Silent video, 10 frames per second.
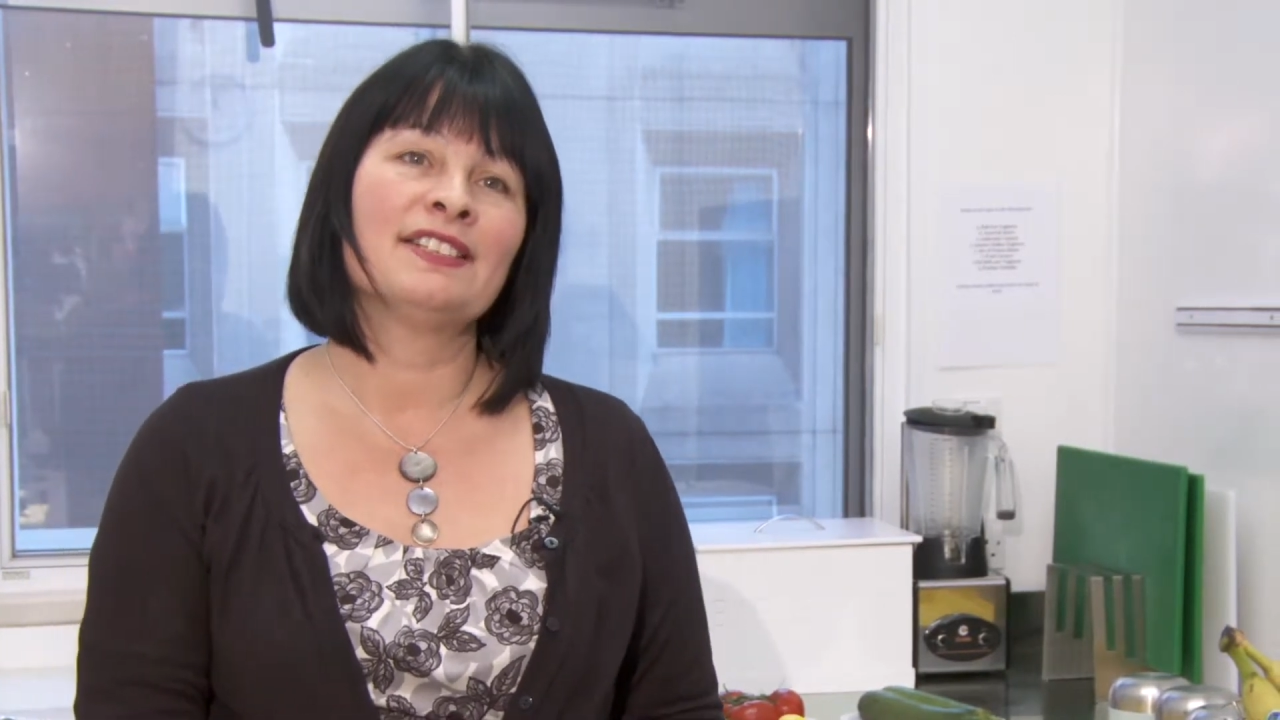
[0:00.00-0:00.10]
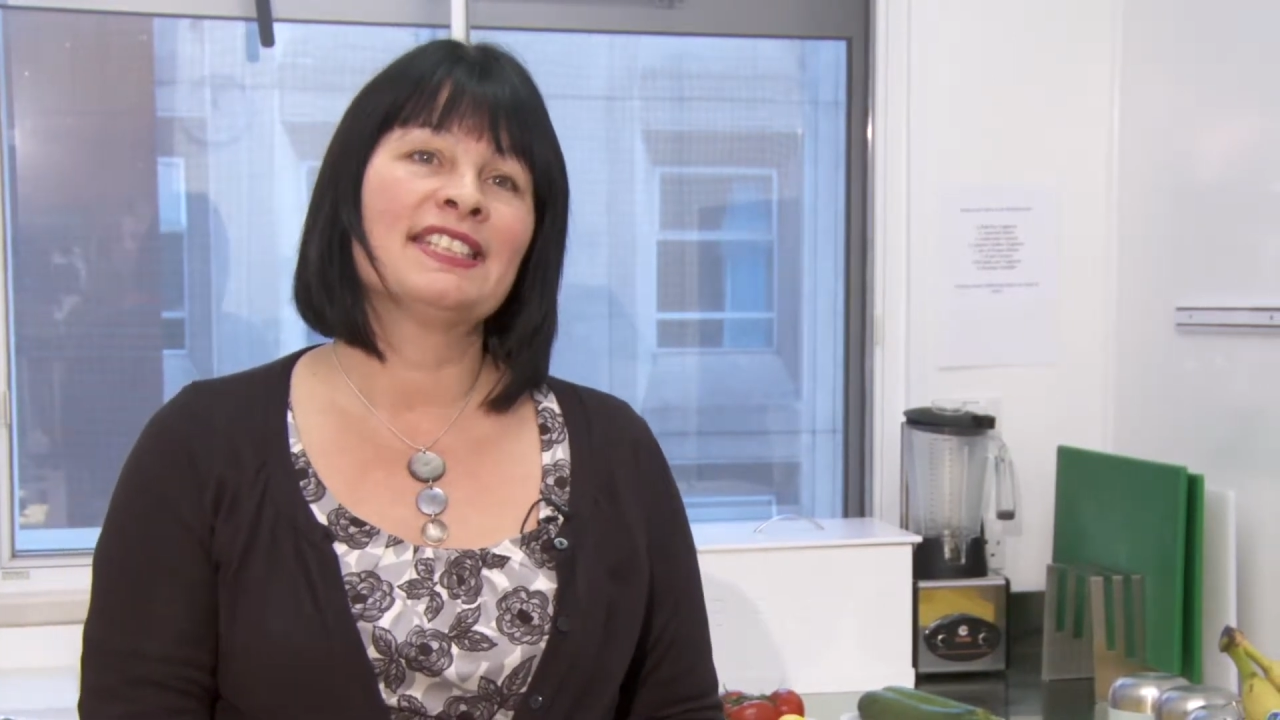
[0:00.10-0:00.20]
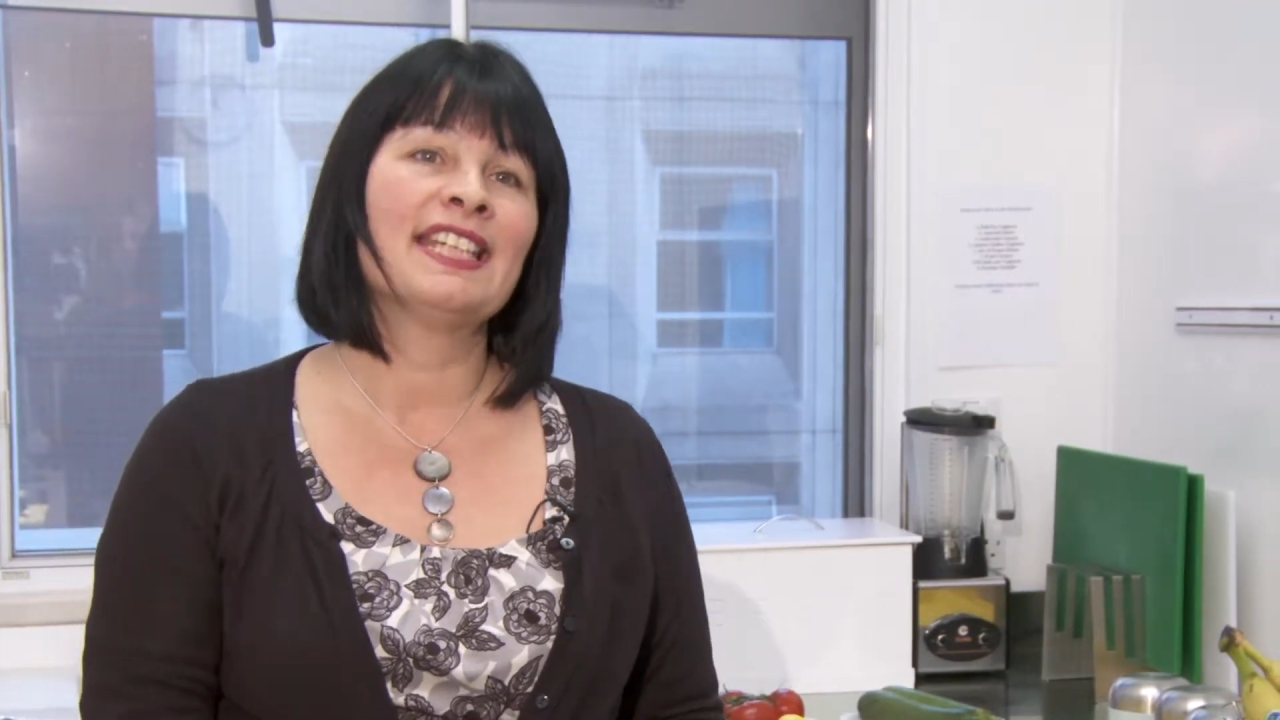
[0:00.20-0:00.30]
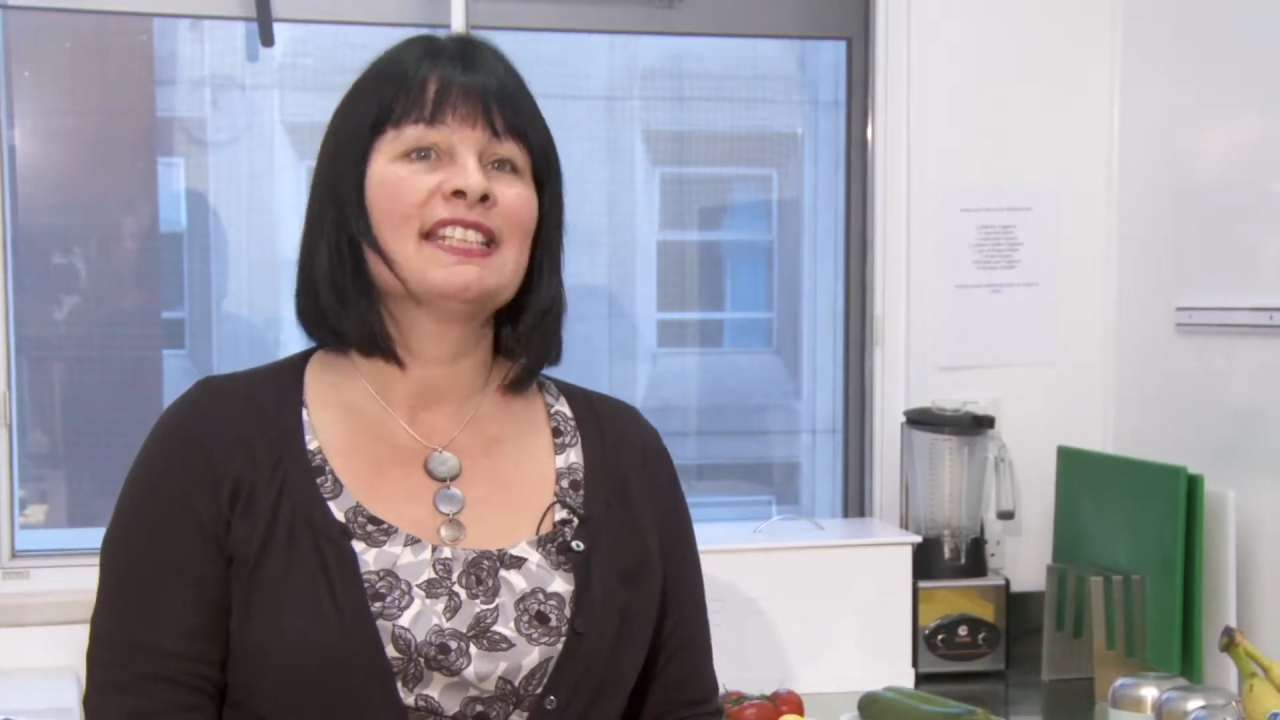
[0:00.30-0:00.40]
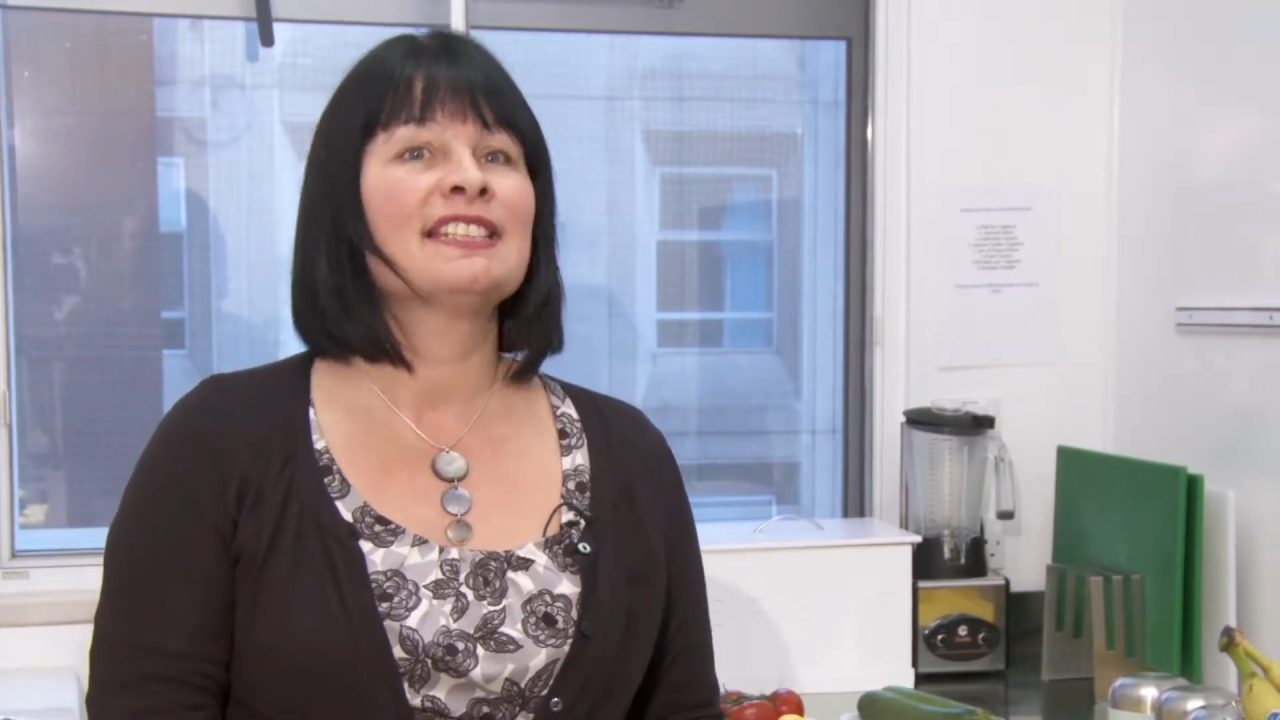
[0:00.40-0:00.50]

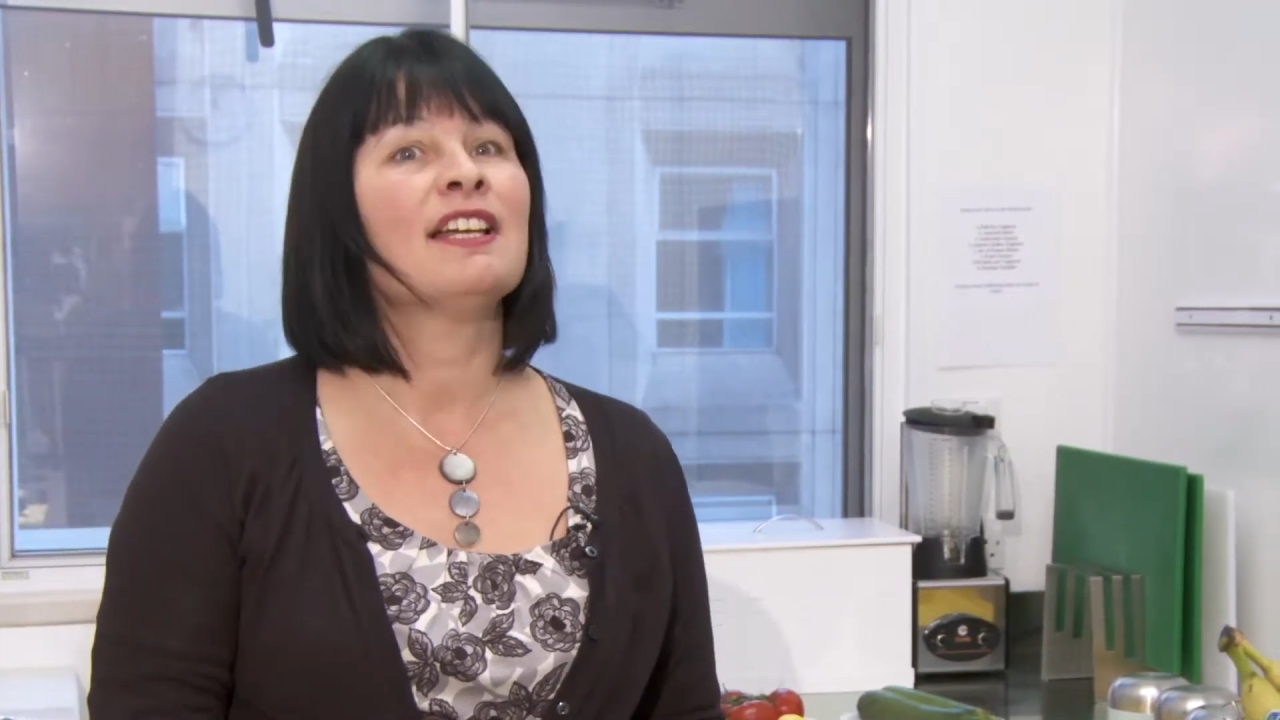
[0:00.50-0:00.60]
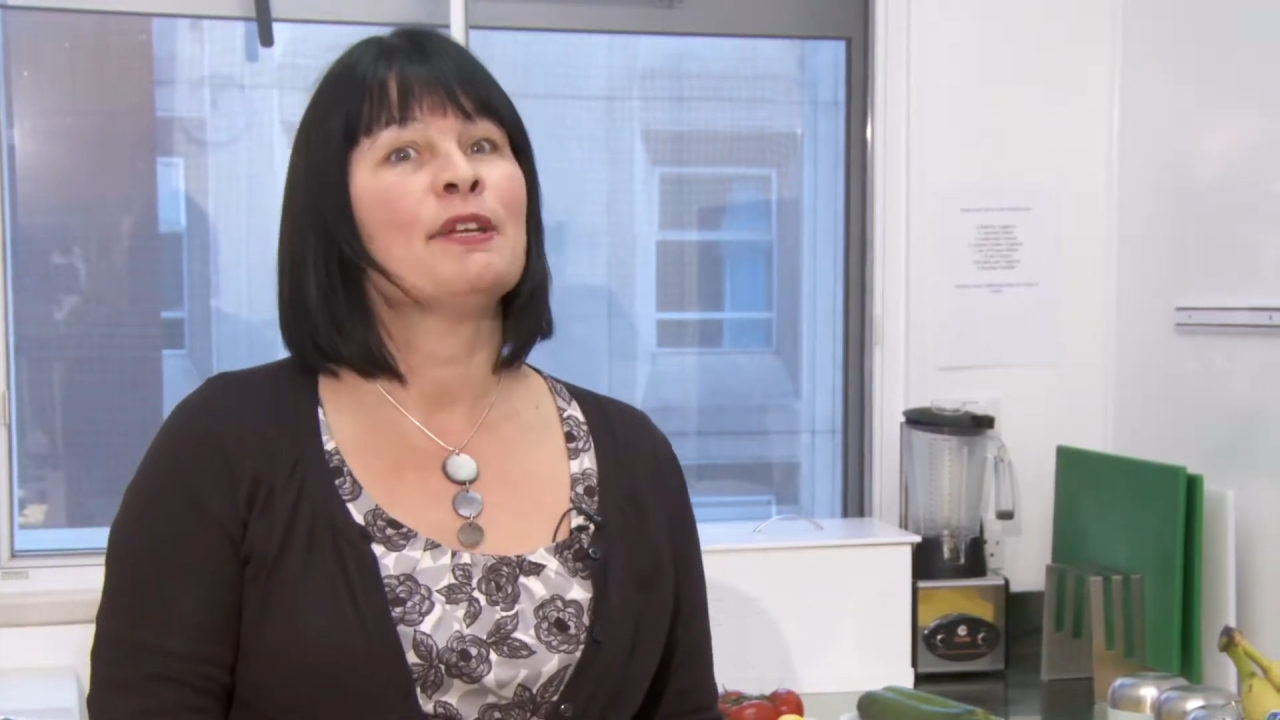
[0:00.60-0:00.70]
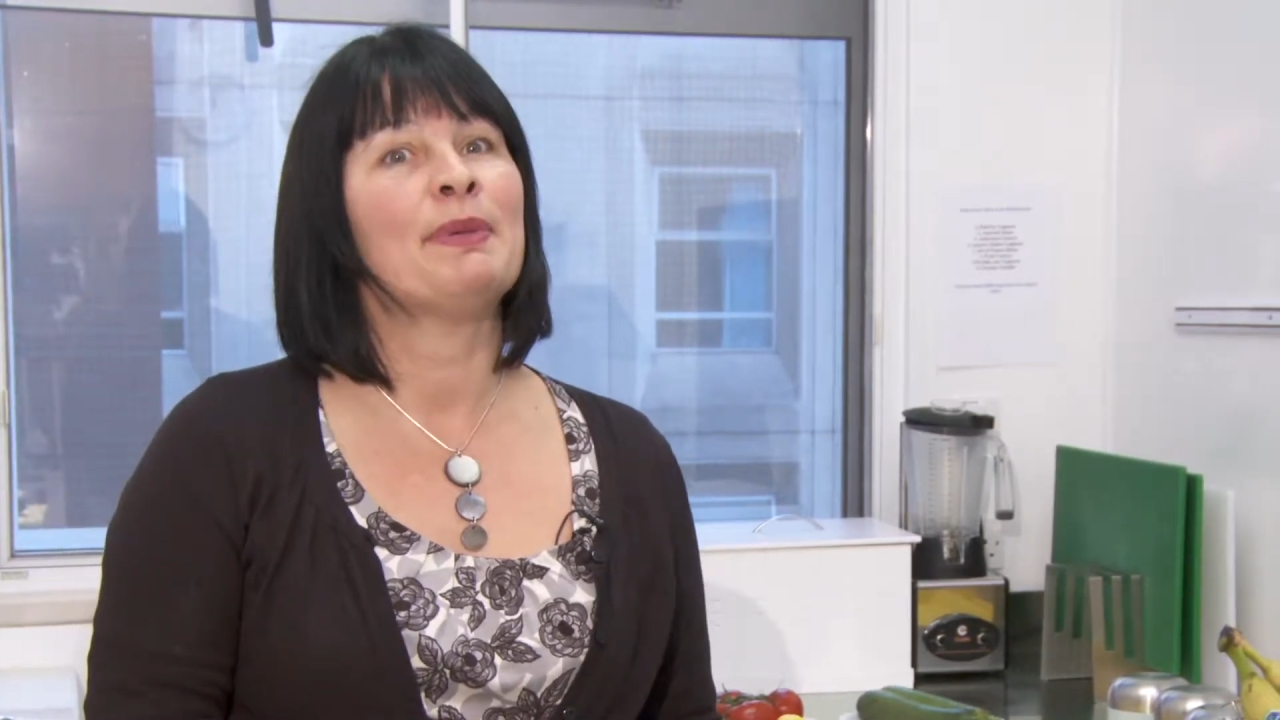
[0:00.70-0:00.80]
things like